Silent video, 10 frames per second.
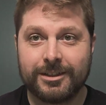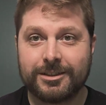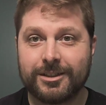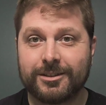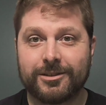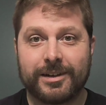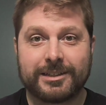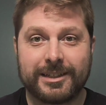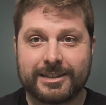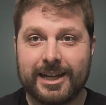So
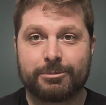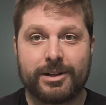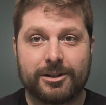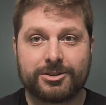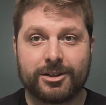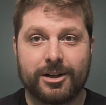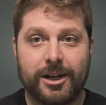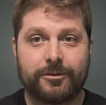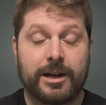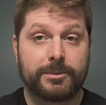as an example, I'll start
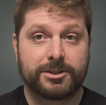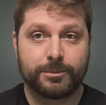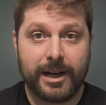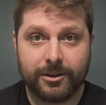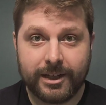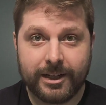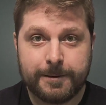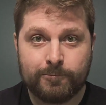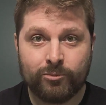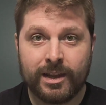off. I'm Mr.
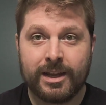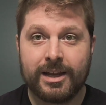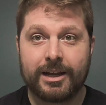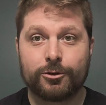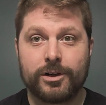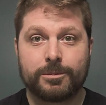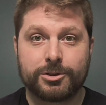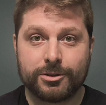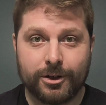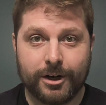Paolini. I grew up
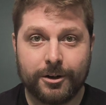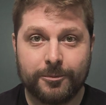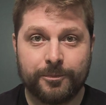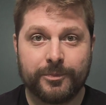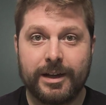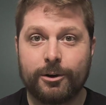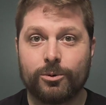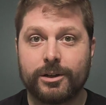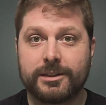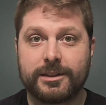in Toronto. I
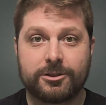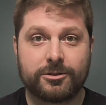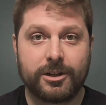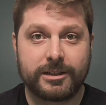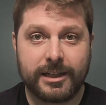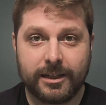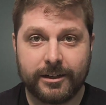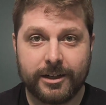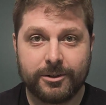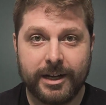work in Central
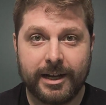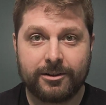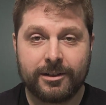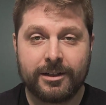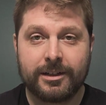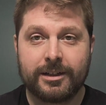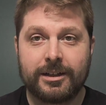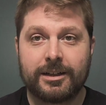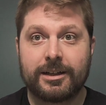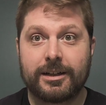Ontario now.
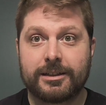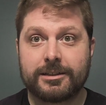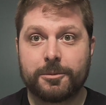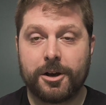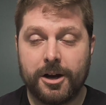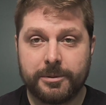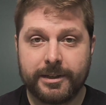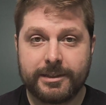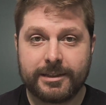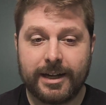Some
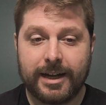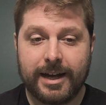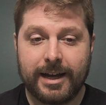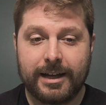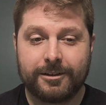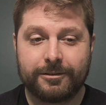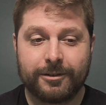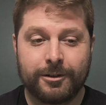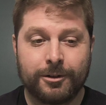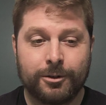hobbies I have
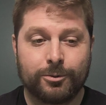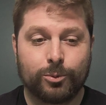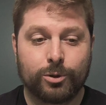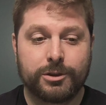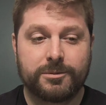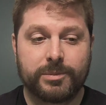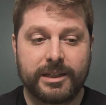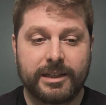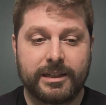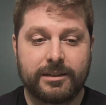would
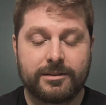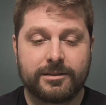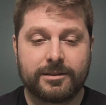be